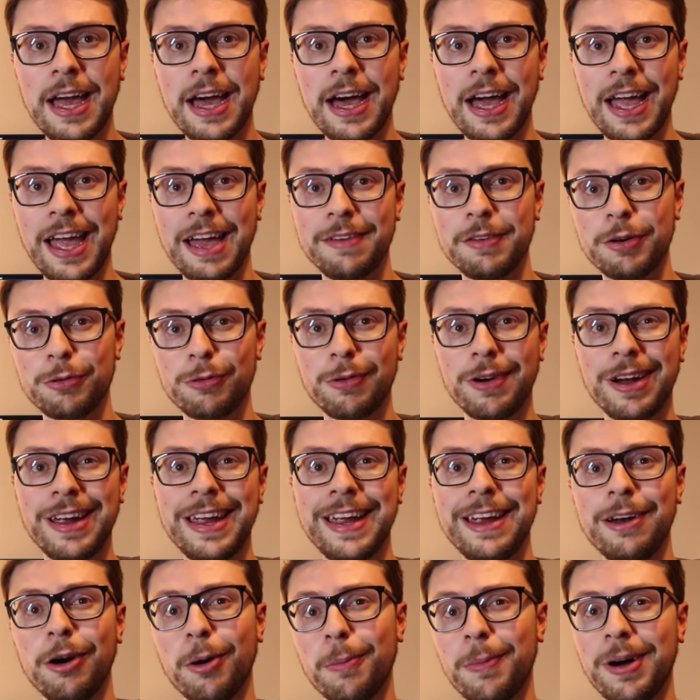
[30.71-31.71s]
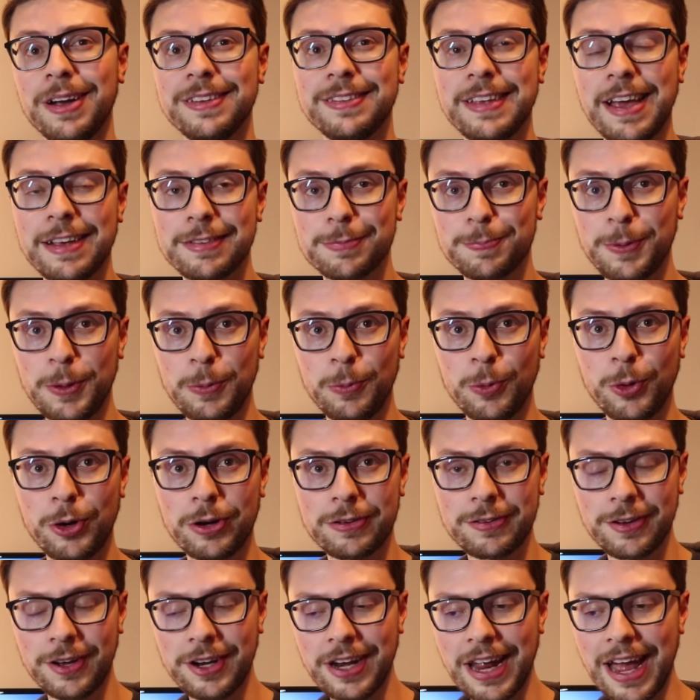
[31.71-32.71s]
I have it right here on my desk being
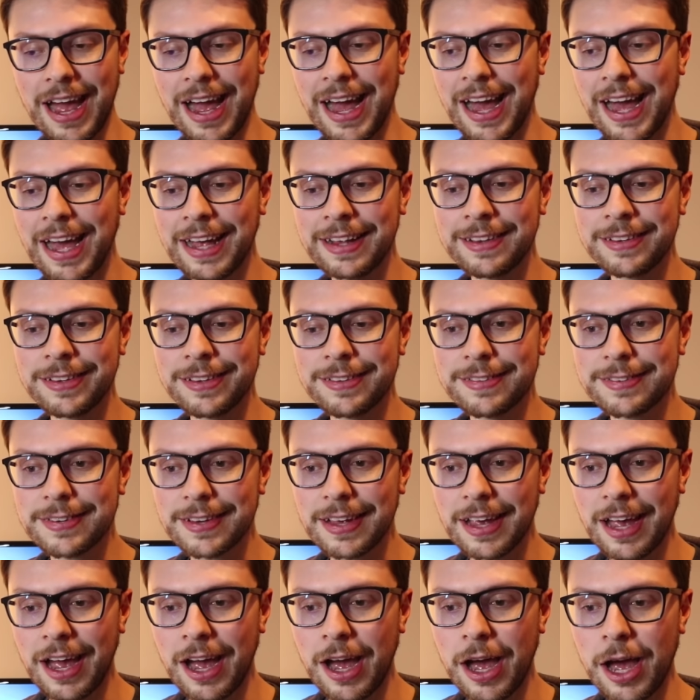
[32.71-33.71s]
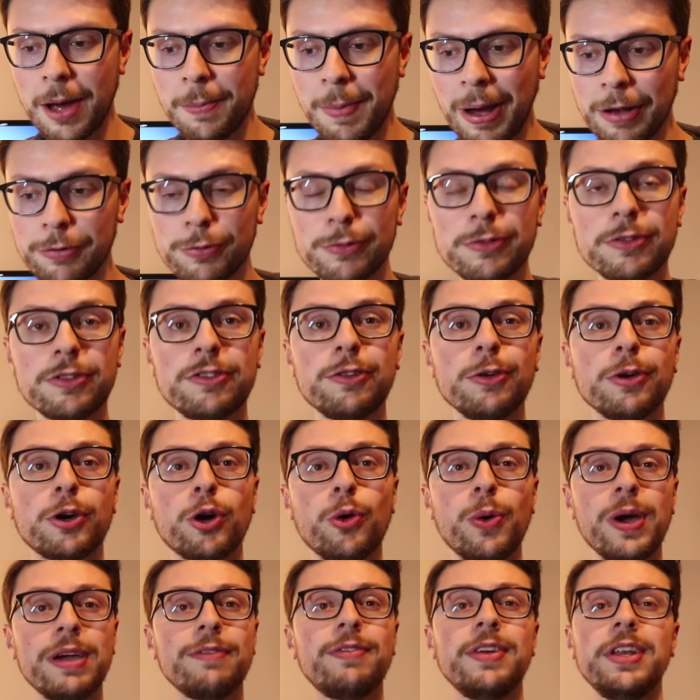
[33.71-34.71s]
worked on. And I just wanted to do a
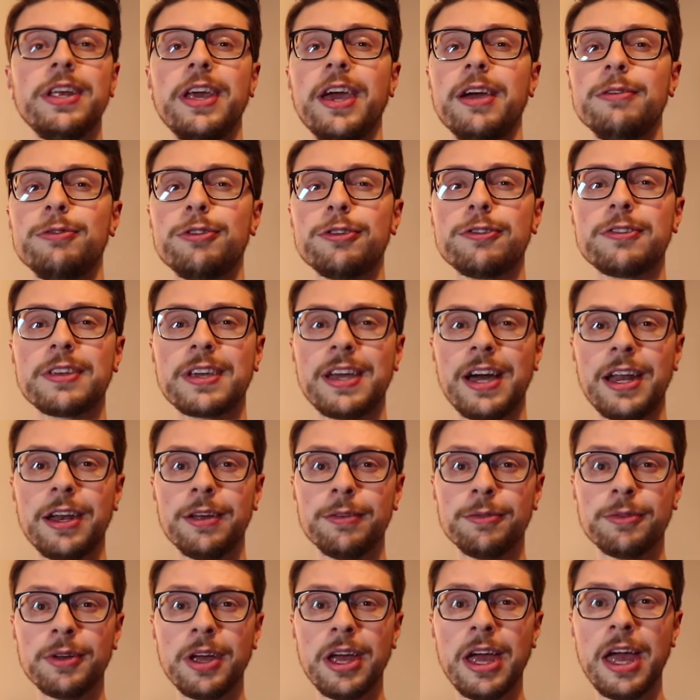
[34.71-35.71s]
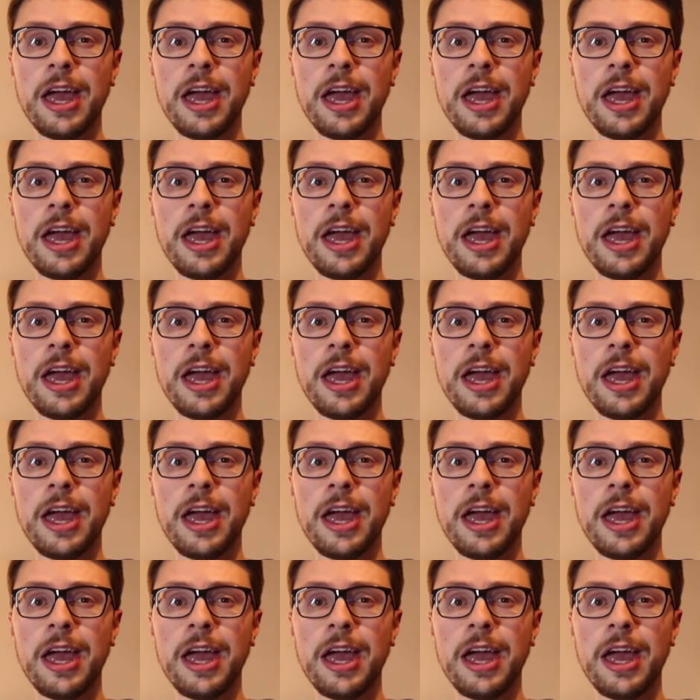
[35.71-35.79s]
quick video just to kind of